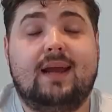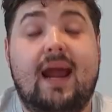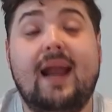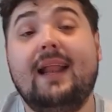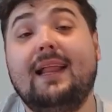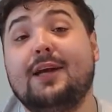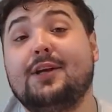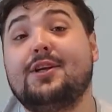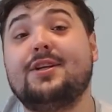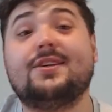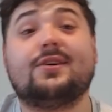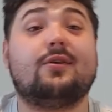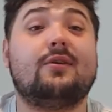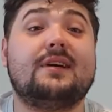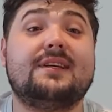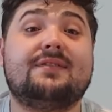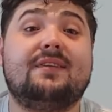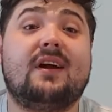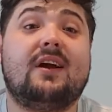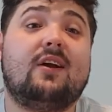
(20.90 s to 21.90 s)
And elections are
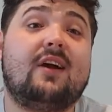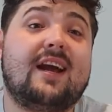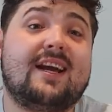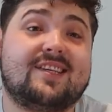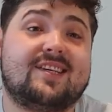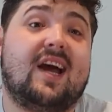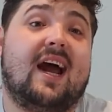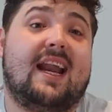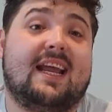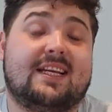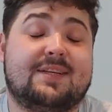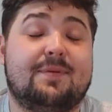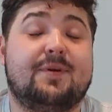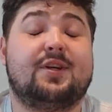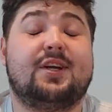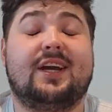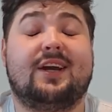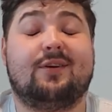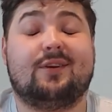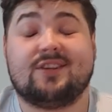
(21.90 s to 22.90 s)
always very exciting,
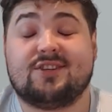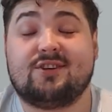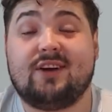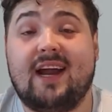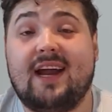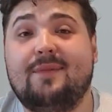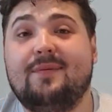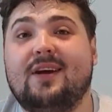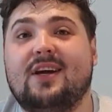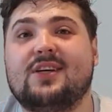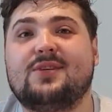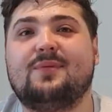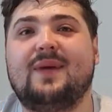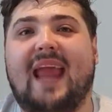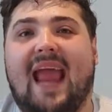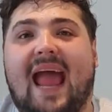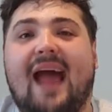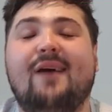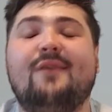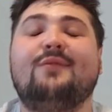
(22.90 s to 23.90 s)
especially here in Australia, because we
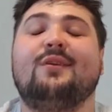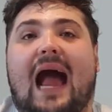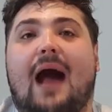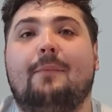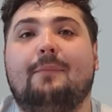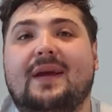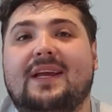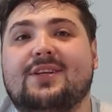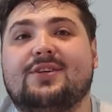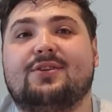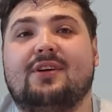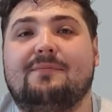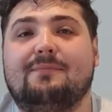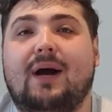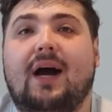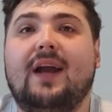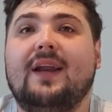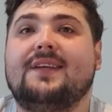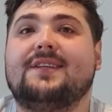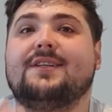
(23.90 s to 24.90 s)
have our mainstream
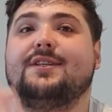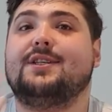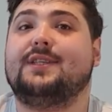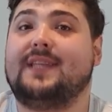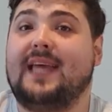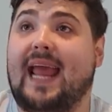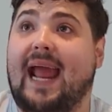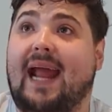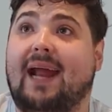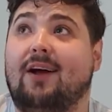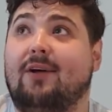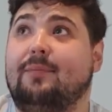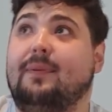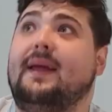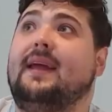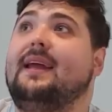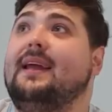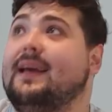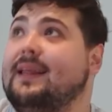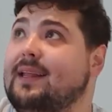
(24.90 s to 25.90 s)
parties such as the ALP
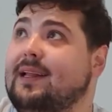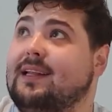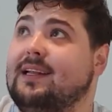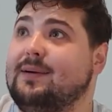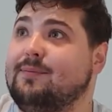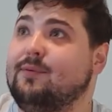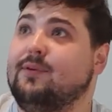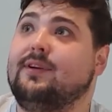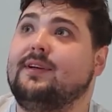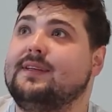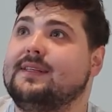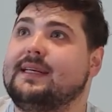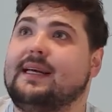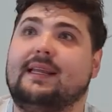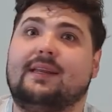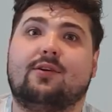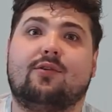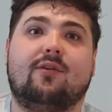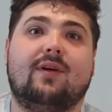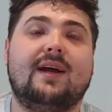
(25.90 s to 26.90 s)
and the Liberals
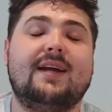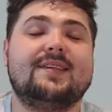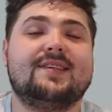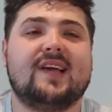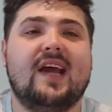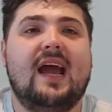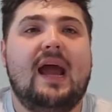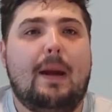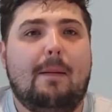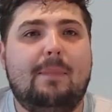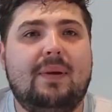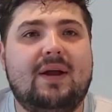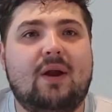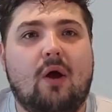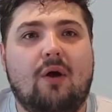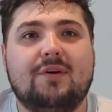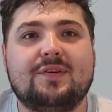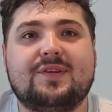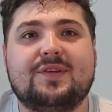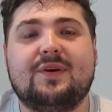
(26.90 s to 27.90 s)
and Greens, but
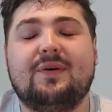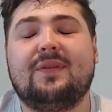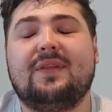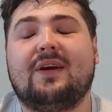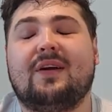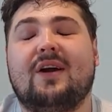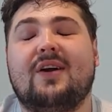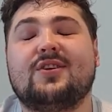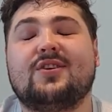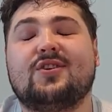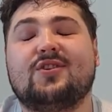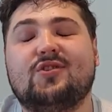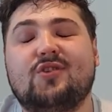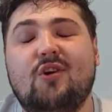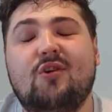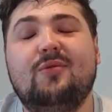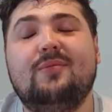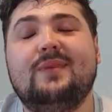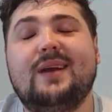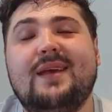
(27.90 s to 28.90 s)
also there are
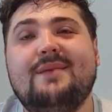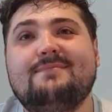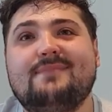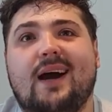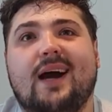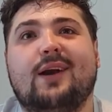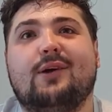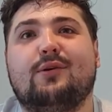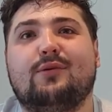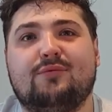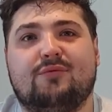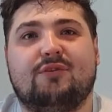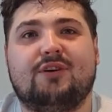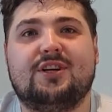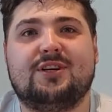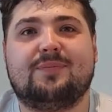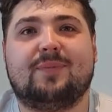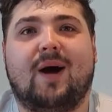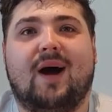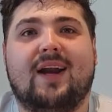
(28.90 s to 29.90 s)
so many minor and
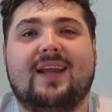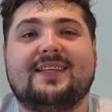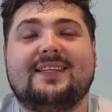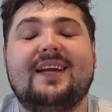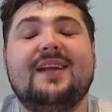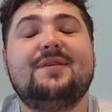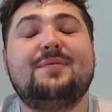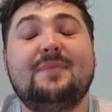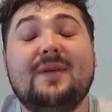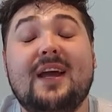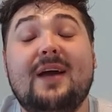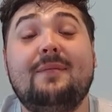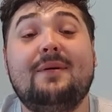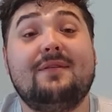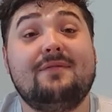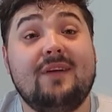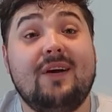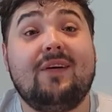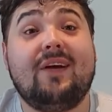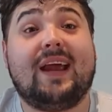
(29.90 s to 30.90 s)
fringe parties that it's
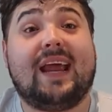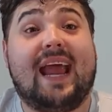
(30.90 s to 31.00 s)
becoming very